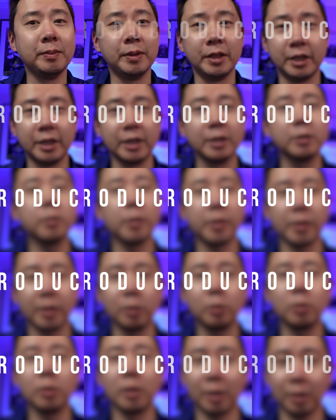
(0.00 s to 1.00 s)
begins with
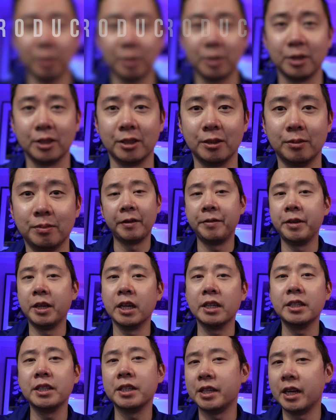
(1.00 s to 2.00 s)
introduction. If you
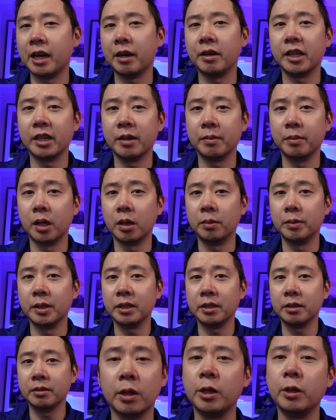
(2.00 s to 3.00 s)
get to narrate a
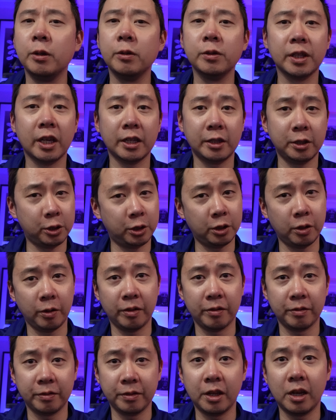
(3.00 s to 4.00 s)
moment, then use that to show
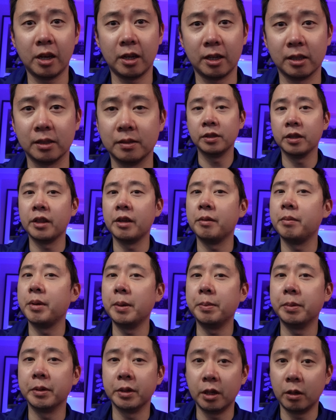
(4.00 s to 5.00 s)
the flaw, so then
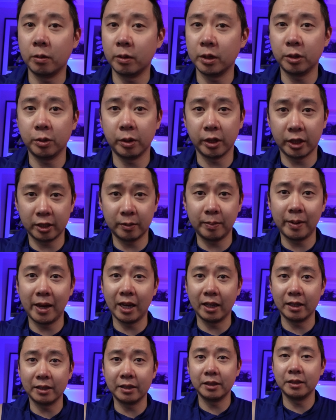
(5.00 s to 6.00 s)
people know what to
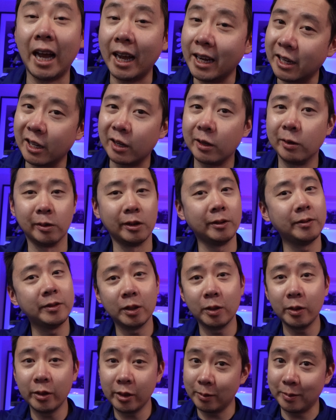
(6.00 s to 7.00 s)
expect. I know, we've
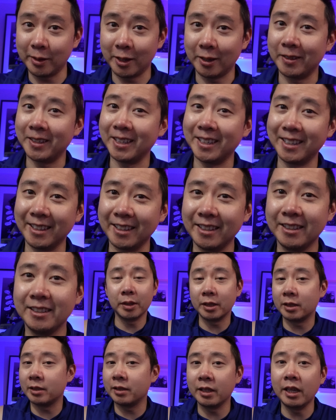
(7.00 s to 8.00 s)
told them already,
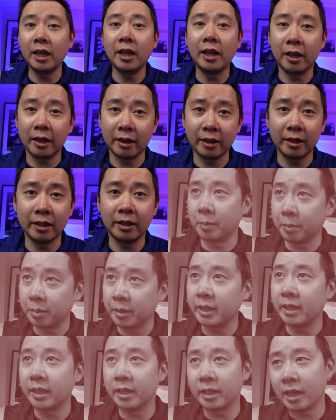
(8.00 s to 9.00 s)
but saying I'm
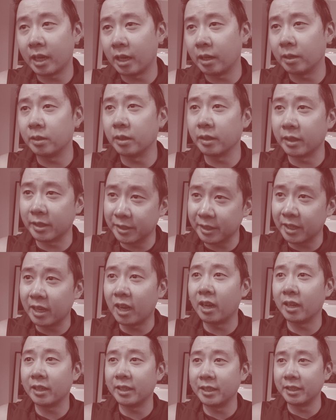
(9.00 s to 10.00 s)
playing a character that's
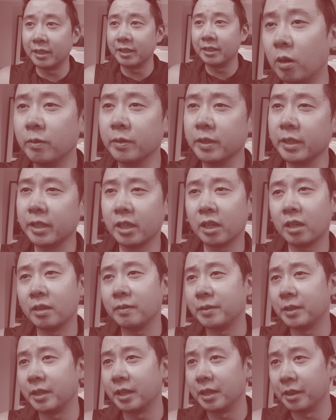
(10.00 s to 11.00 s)
cocky, overly
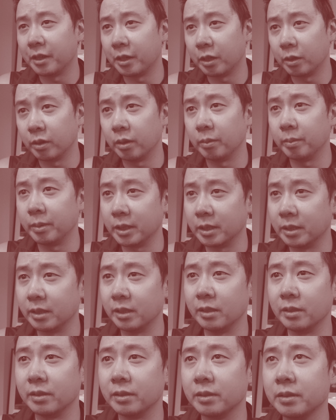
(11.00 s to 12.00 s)
confident in their own
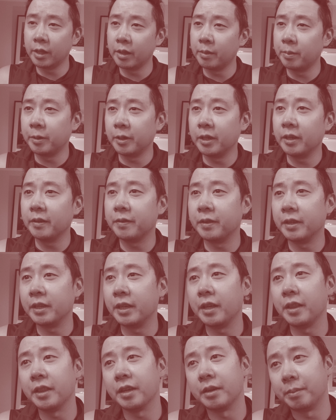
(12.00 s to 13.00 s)
abilities, to the point of
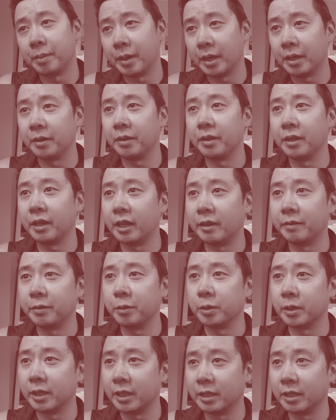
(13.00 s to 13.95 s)
thinking they're better than everyone